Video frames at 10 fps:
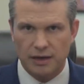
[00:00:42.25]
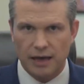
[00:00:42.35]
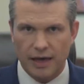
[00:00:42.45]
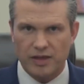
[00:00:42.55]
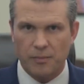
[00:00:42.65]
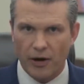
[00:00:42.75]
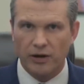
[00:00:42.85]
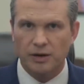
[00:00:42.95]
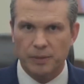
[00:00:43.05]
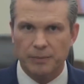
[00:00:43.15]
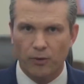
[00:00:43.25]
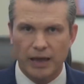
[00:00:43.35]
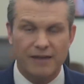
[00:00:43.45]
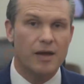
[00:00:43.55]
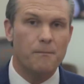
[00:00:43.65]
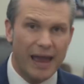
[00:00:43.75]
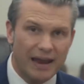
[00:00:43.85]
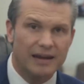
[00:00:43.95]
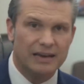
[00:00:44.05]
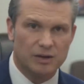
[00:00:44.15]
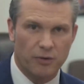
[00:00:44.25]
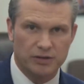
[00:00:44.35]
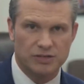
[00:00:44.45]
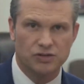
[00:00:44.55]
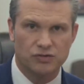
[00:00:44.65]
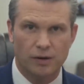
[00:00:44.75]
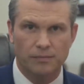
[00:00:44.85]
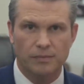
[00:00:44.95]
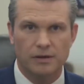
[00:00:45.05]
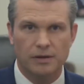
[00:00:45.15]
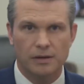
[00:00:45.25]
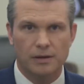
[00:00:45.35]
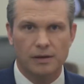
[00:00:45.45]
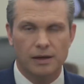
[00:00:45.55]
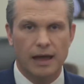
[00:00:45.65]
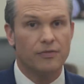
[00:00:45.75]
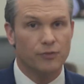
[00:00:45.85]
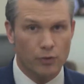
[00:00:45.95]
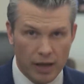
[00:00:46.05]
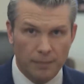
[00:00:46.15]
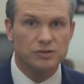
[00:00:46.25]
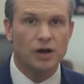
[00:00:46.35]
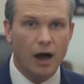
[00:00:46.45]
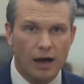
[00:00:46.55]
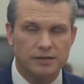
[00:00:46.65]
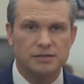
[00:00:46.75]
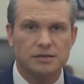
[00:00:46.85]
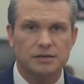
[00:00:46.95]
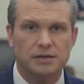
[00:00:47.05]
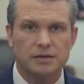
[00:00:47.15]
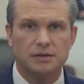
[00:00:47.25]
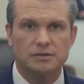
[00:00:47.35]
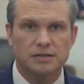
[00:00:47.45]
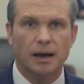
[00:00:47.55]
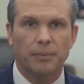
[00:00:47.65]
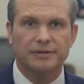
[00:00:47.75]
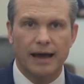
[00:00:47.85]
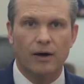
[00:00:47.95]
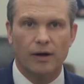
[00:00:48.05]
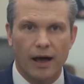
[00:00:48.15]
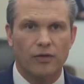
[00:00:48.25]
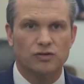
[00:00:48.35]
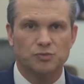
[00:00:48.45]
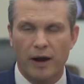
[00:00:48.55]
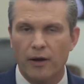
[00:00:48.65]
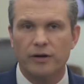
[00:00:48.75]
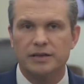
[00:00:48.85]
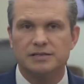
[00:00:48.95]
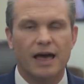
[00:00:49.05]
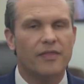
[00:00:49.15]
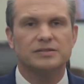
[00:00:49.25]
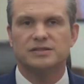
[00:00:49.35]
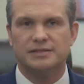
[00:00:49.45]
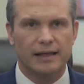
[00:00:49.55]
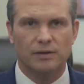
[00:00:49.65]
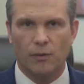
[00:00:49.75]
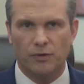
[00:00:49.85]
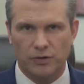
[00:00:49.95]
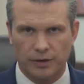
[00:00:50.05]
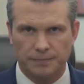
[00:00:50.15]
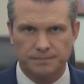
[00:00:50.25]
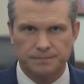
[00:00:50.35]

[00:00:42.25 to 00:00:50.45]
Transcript: and the American people gave a mandate to President Trump, and through him to us, to double down on those priorities, and that's exactly what we're doing.